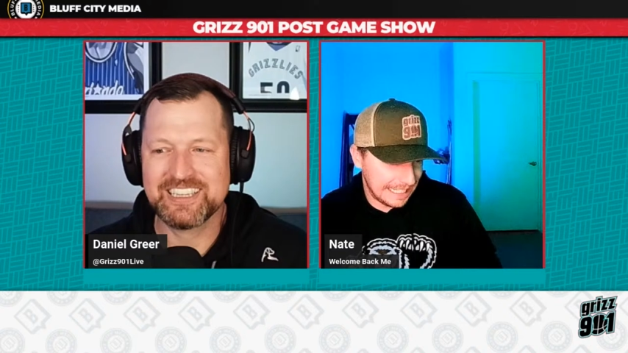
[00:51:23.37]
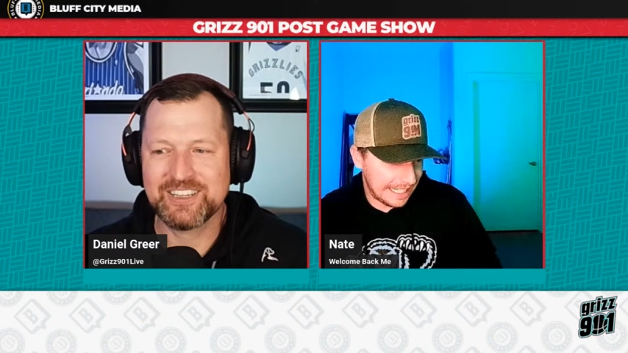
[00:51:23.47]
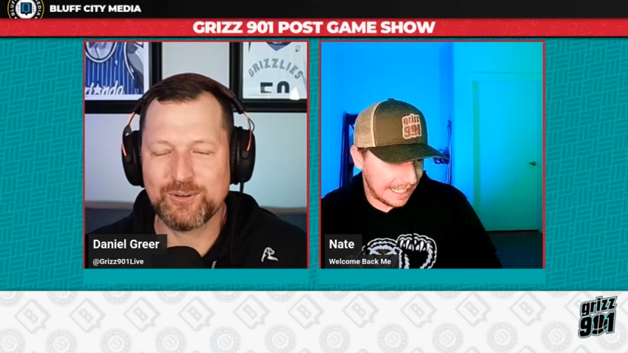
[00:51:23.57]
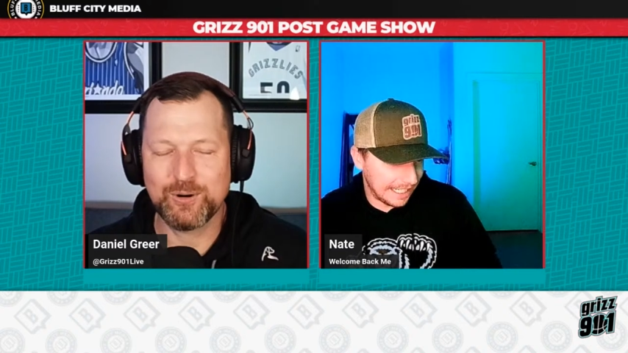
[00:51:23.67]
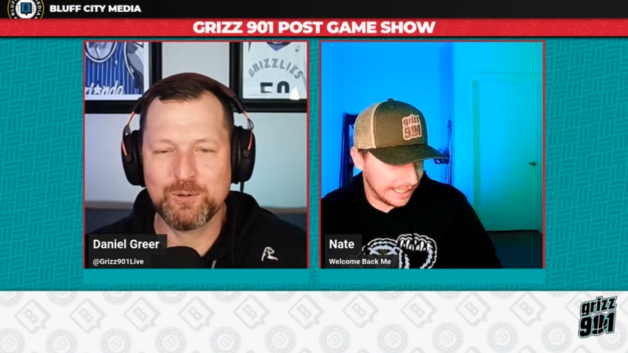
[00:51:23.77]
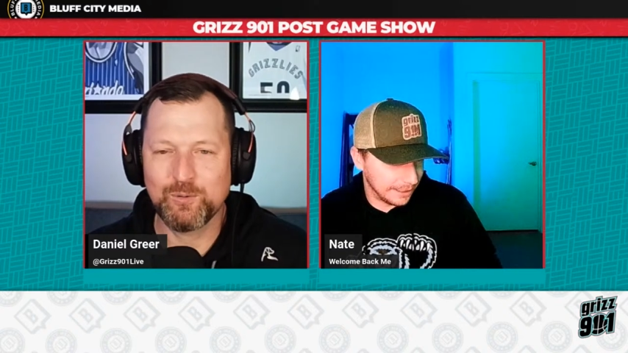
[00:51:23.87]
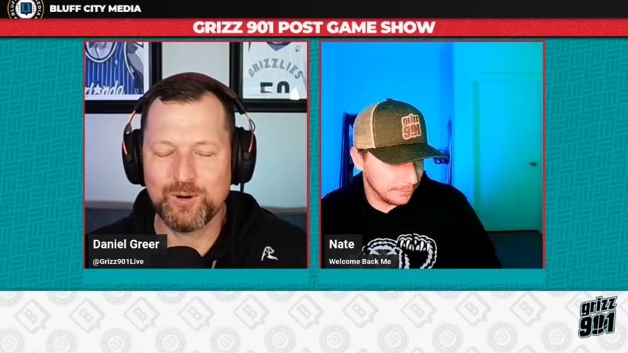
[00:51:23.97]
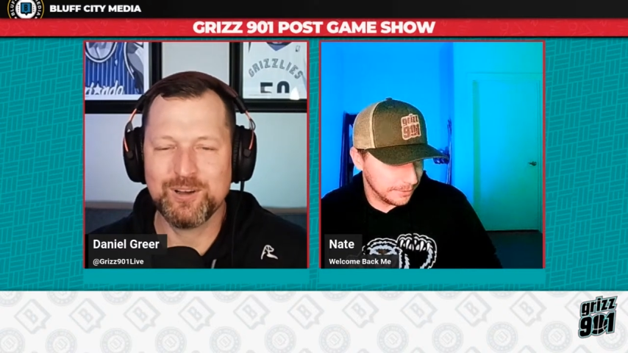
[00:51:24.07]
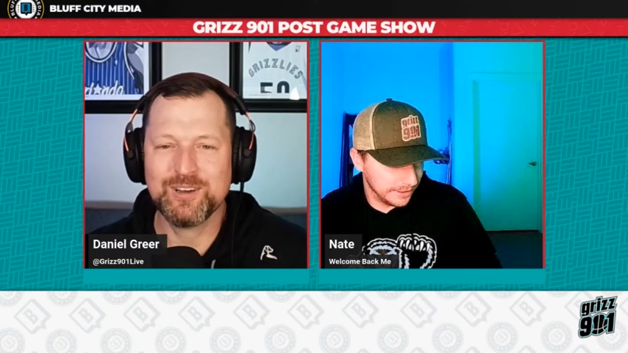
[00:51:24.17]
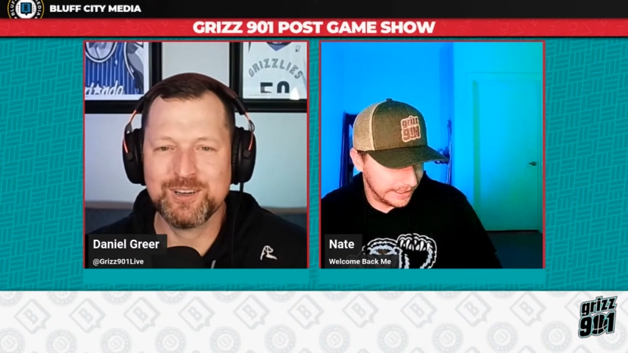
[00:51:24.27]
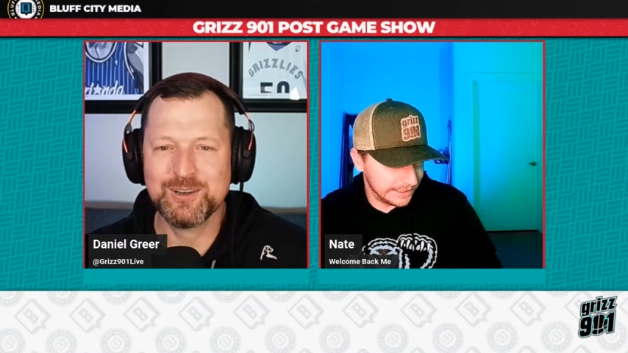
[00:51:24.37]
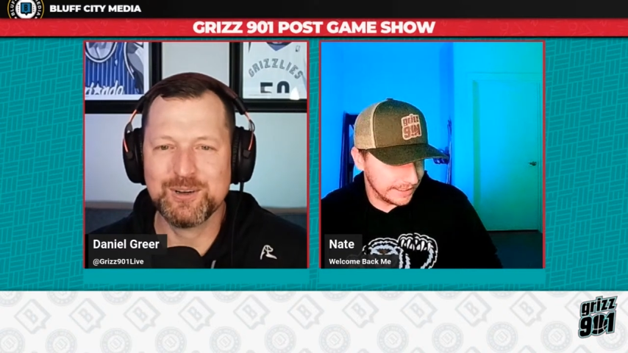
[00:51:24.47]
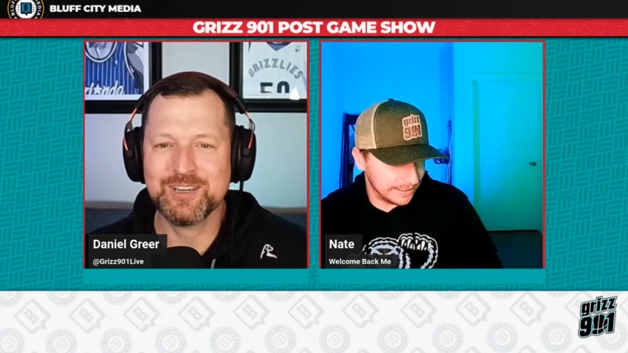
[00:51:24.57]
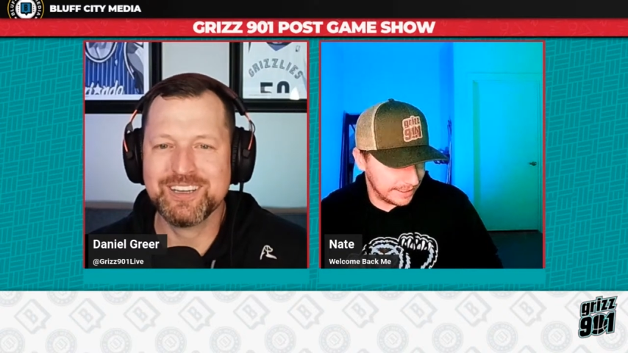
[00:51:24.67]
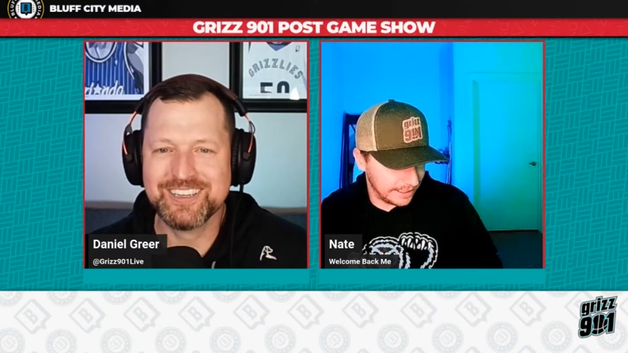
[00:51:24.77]
Speaker 1: oh. I will
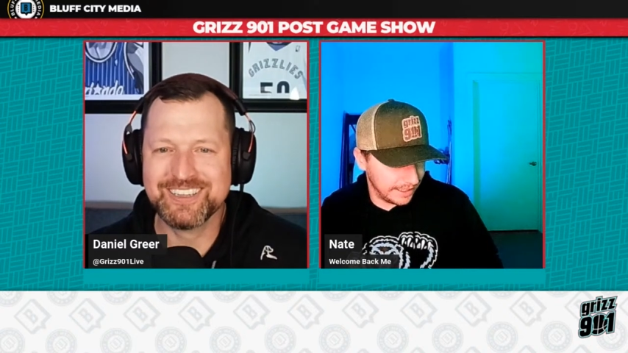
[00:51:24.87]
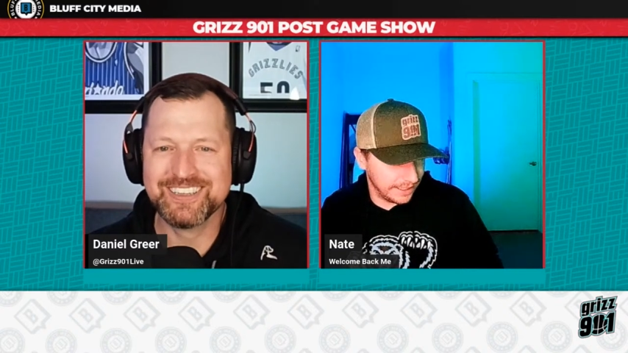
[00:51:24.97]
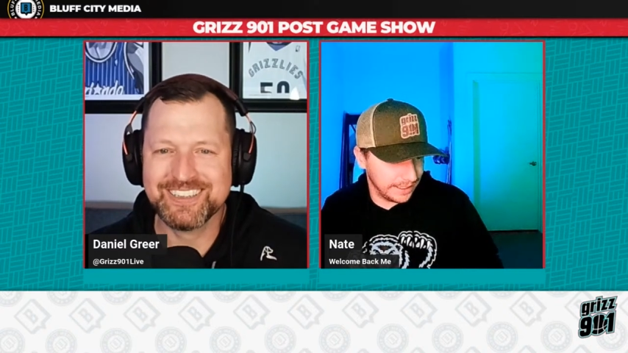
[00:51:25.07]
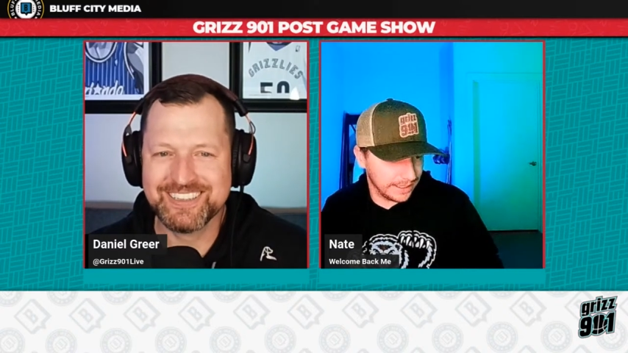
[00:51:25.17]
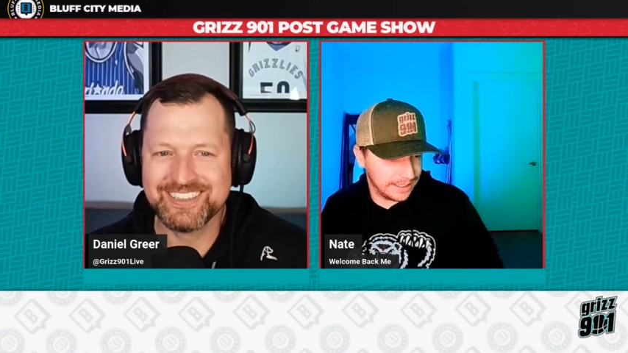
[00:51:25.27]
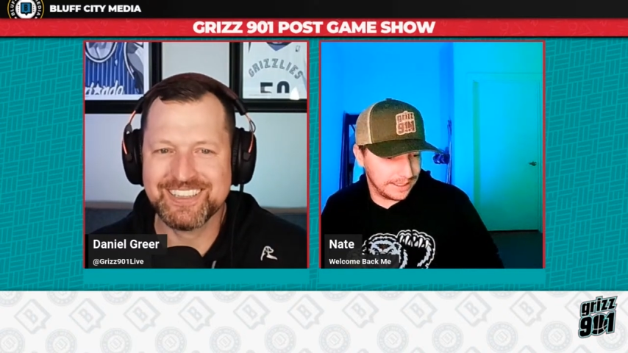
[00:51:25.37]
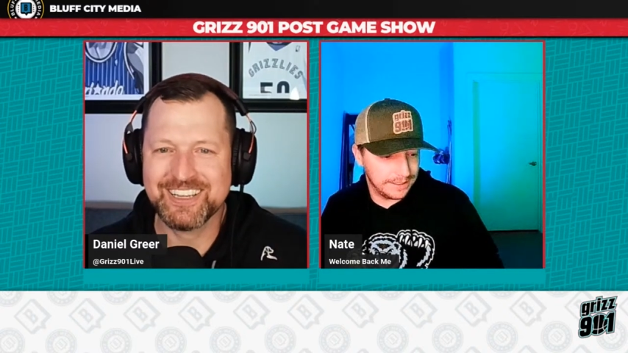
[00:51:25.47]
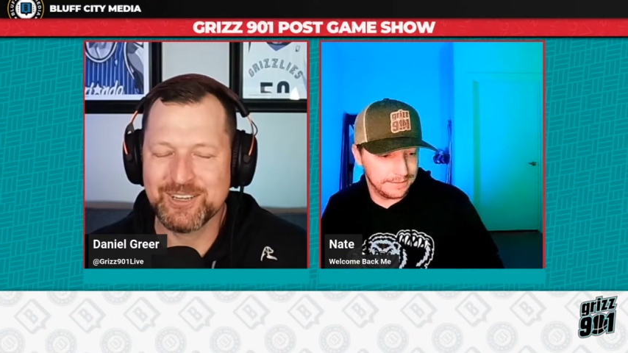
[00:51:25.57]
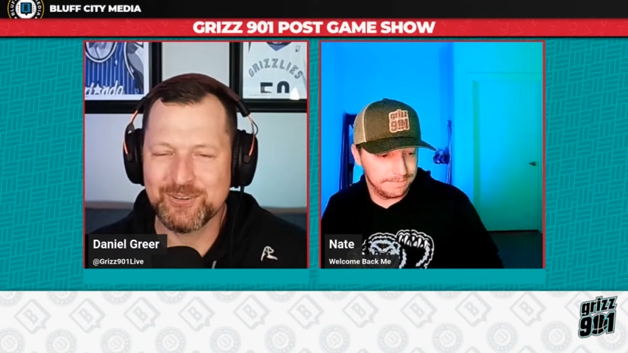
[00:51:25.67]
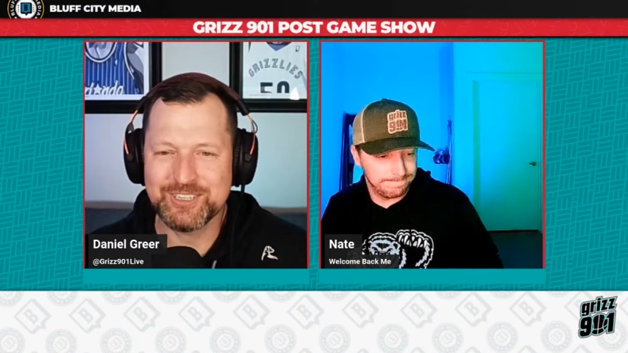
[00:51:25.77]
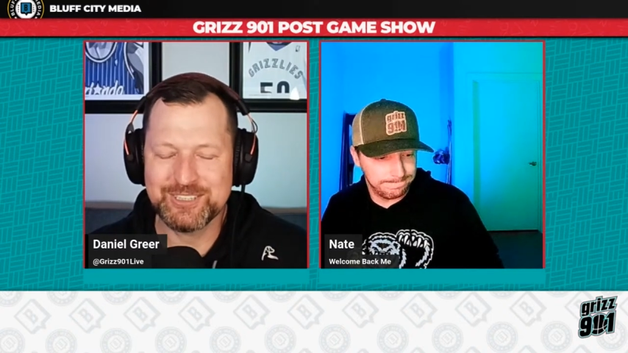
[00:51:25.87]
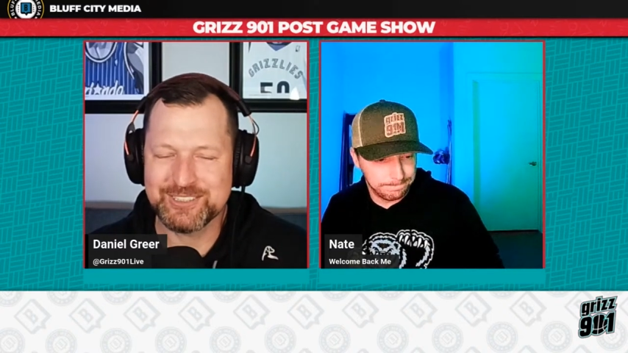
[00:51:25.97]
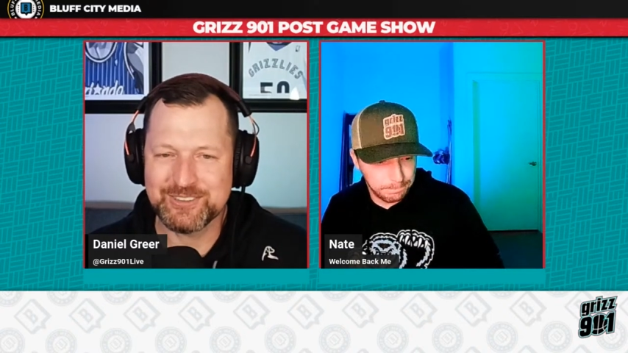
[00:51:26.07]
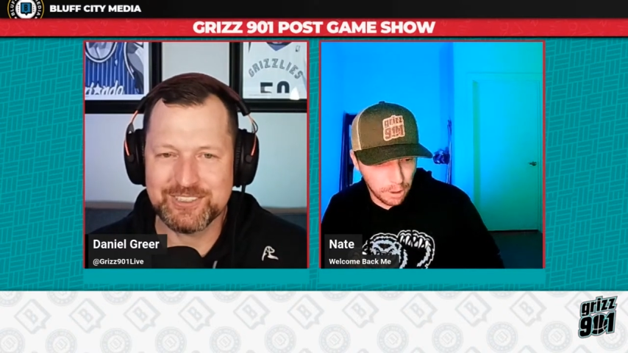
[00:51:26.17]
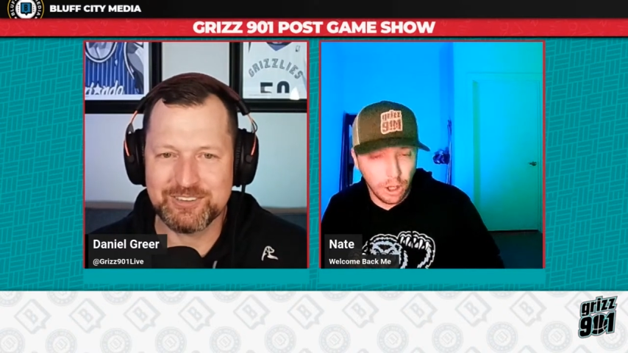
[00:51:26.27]
then take. What are you
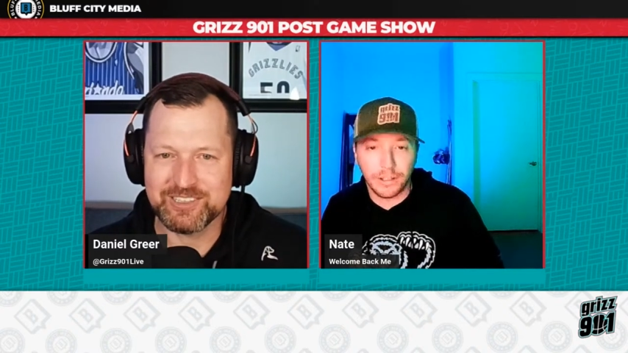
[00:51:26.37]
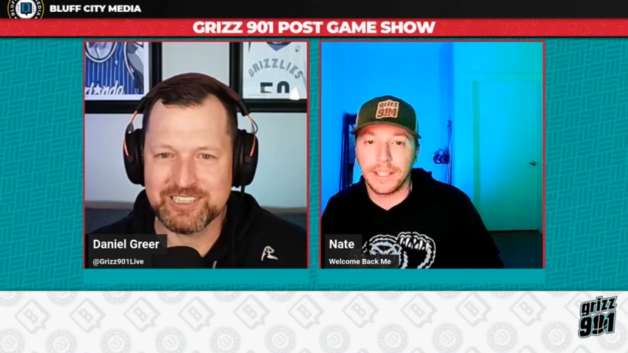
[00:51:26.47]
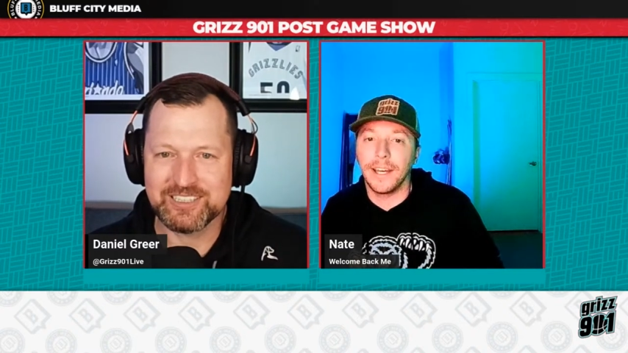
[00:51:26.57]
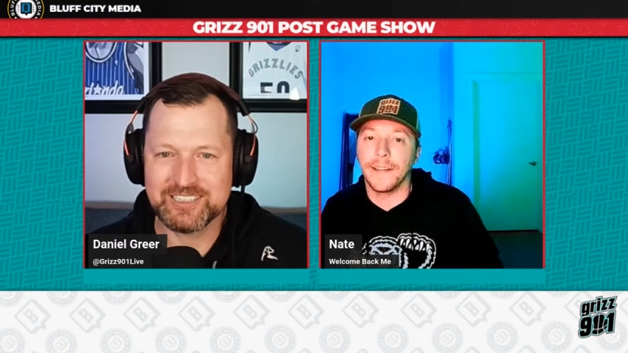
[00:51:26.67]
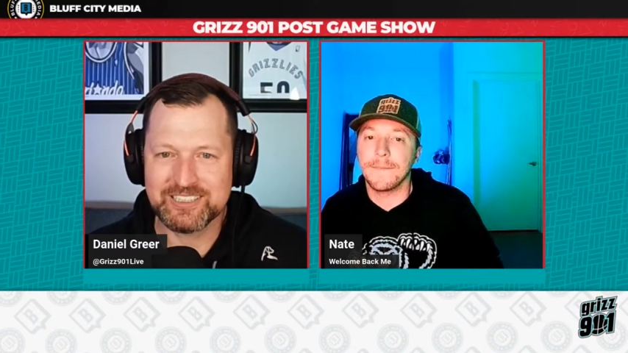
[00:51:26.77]
doing, Marquette?